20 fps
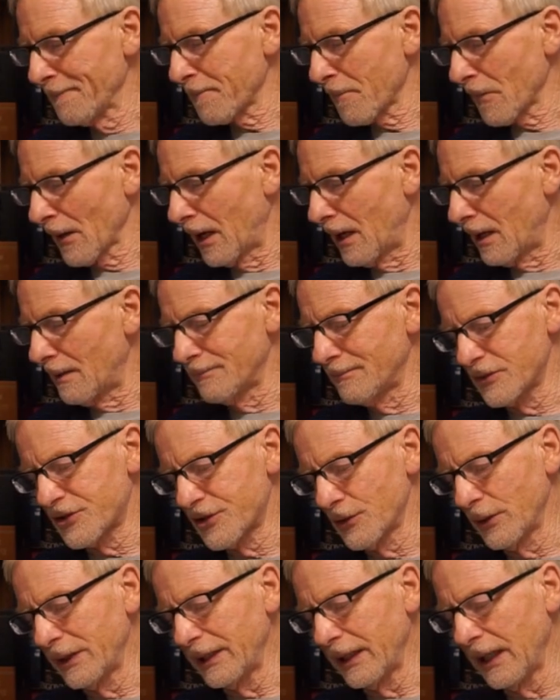
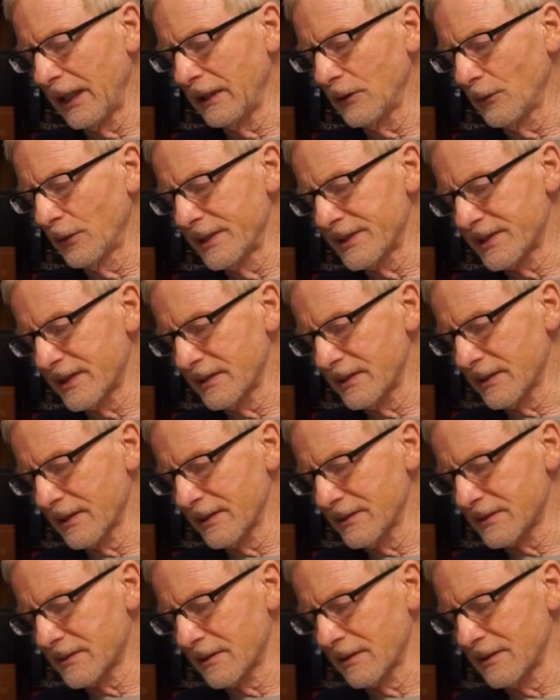So anyways,
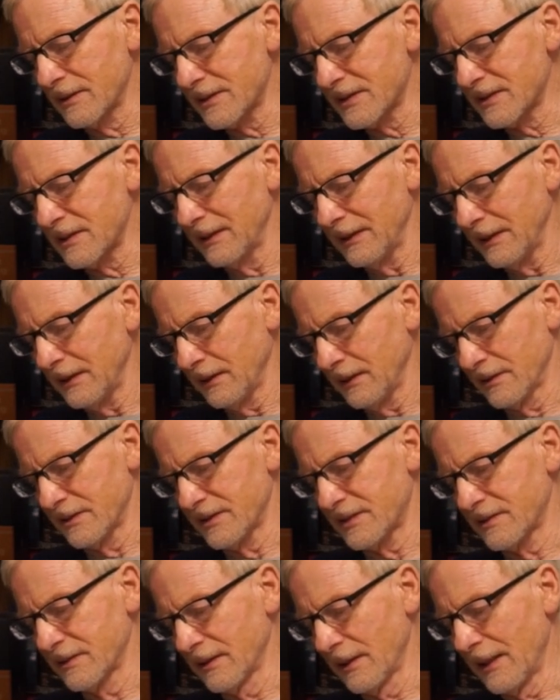this
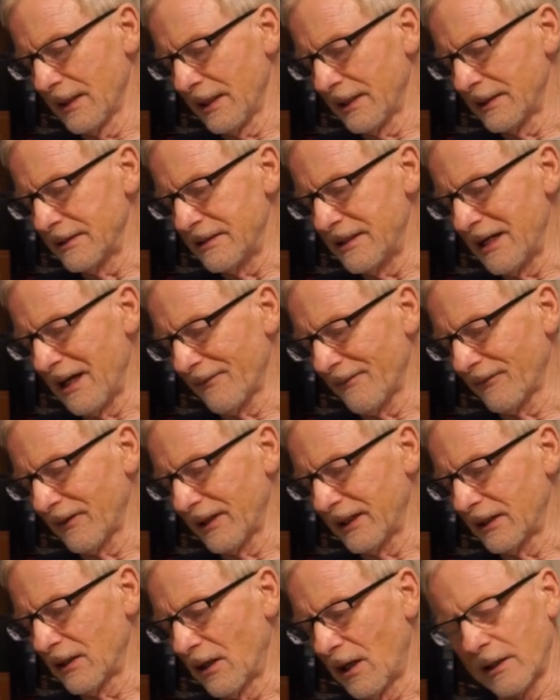is
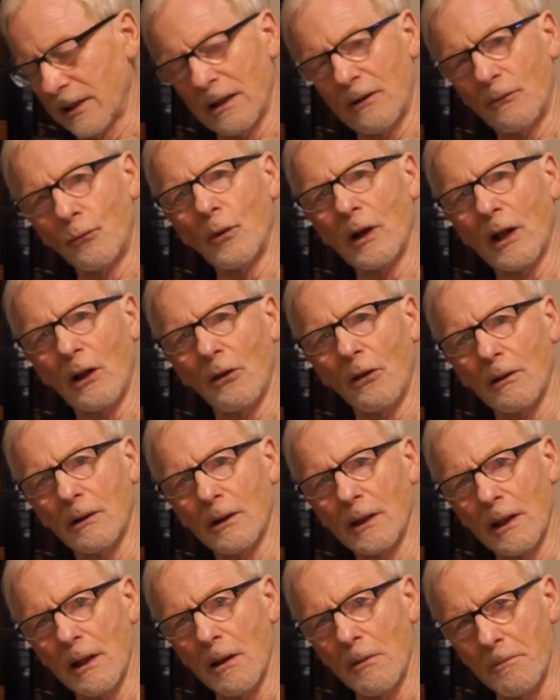definitely got a well
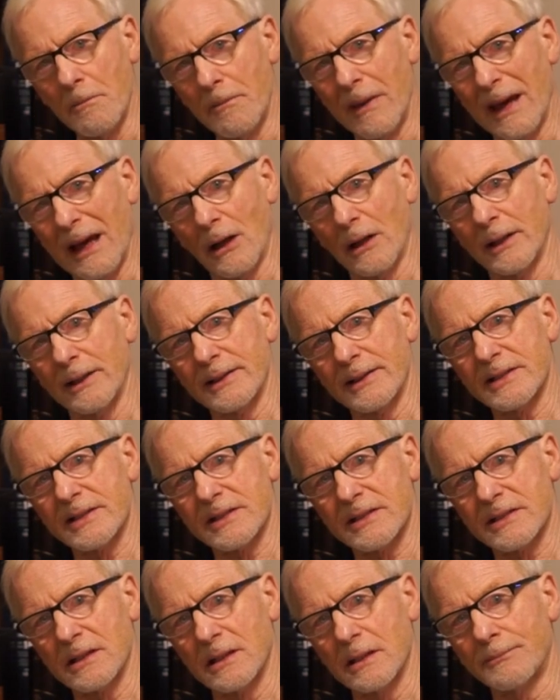
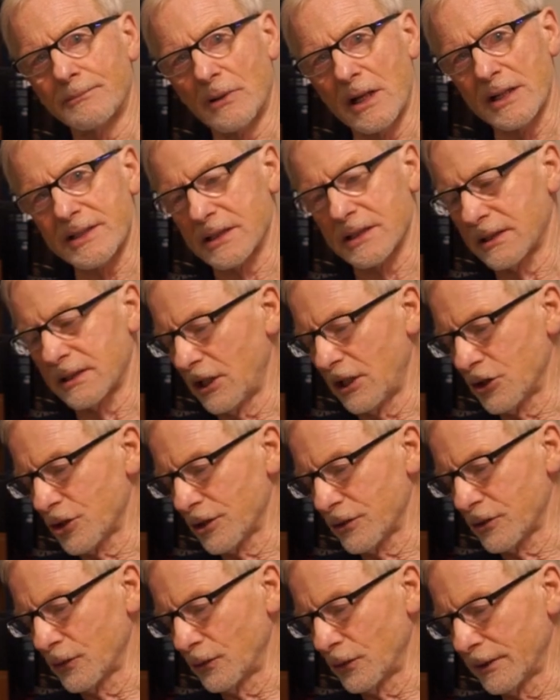balanced
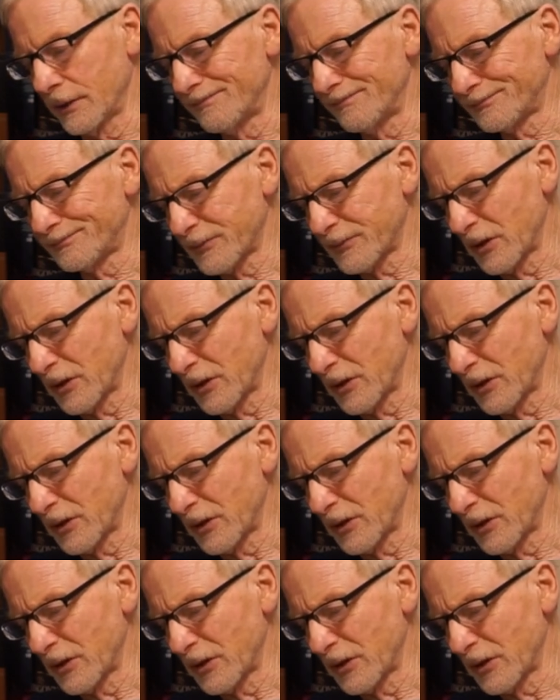presentation to it.